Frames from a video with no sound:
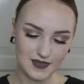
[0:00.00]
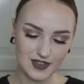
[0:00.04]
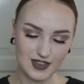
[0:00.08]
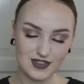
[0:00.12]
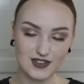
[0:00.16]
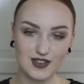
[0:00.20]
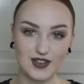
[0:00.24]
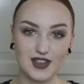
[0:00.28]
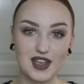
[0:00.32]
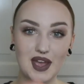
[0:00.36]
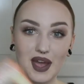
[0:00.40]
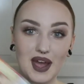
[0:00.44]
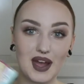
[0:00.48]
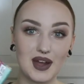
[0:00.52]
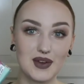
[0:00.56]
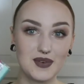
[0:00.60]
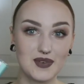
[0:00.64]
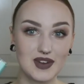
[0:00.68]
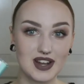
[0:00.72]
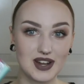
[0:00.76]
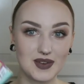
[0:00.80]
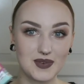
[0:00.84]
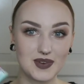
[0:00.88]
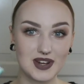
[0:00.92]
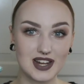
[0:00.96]
So yeah, I
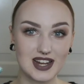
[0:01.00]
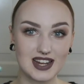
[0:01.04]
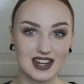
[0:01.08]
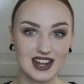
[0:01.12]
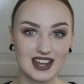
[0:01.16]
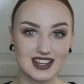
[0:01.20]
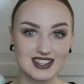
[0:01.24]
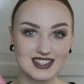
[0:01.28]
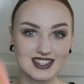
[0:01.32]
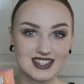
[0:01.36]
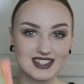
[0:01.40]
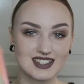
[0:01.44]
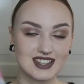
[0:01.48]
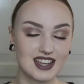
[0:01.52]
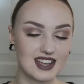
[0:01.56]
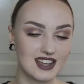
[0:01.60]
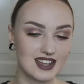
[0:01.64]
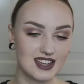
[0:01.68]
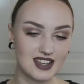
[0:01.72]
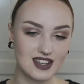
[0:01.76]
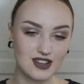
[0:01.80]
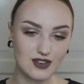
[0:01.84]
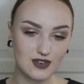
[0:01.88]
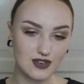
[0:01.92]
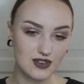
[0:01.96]
really, really like this.
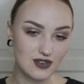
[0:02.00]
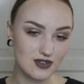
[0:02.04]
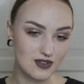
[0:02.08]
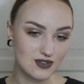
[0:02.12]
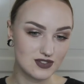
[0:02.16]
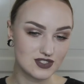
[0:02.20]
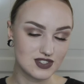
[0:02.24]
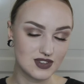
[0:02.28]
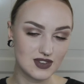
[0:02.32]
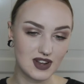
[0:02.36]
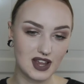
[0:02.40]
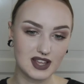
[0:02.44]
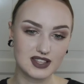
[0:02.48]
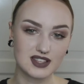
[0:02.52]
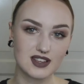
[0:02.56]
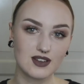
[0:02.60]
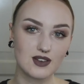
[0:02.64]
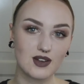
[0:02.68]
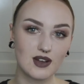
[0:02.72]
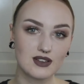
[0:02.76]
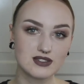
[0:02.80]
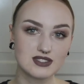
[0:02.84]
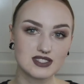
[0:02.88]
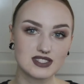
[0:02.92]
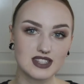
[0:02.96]
I also like the
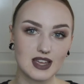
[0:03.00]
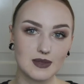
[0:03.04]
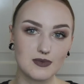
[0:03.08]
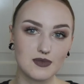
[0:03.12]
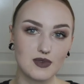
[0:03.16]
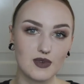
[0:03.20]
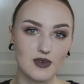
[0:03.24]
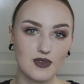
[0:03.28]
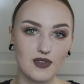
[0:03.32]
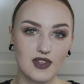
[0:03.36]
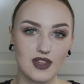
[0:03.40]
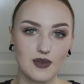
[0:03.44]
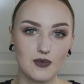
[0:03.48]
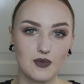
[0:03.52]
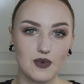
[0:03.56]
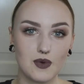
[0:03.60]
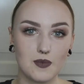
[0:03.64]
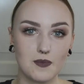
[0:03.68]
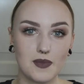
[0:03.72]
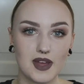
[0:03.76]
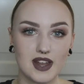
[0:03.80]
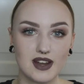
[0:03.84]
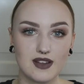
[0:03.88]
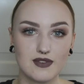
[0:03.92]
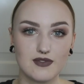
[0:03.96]
concept of it,
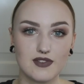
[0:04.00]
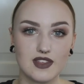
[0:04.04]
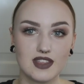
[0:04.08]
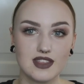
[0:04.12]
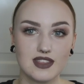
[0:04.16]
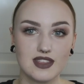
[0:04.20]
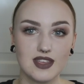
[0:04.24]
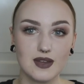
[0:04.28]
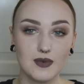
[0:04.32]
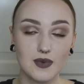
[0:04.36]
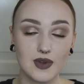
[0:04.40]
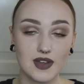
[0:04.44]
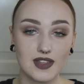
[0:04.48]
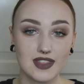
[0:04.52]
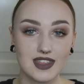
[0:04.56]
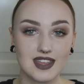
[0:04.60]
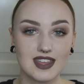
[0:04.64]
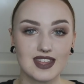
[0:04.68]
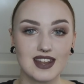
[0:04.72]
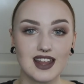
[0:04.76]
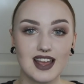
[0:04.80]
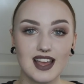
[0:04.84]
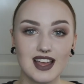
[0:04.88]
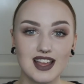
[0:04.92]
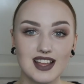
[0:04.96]
what Benefit did with
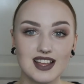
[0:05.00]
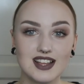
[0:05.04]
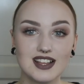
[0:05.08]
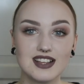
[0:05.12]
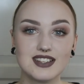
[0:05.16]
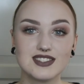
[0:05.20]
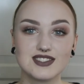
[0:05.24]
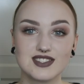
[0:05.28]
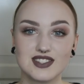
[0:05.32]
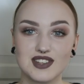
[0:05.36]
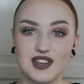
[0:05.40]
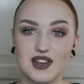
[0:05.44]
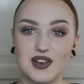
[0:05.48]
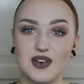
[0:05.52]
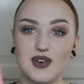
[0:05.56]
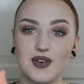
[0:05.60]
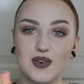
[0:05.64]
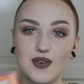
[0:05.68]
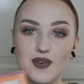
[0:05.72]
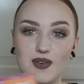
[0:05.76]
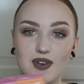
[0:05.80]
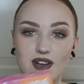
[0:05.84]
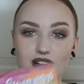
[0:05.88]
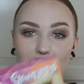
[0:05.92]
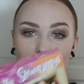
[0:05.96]
it.
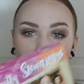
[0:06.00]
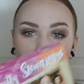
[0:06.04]
So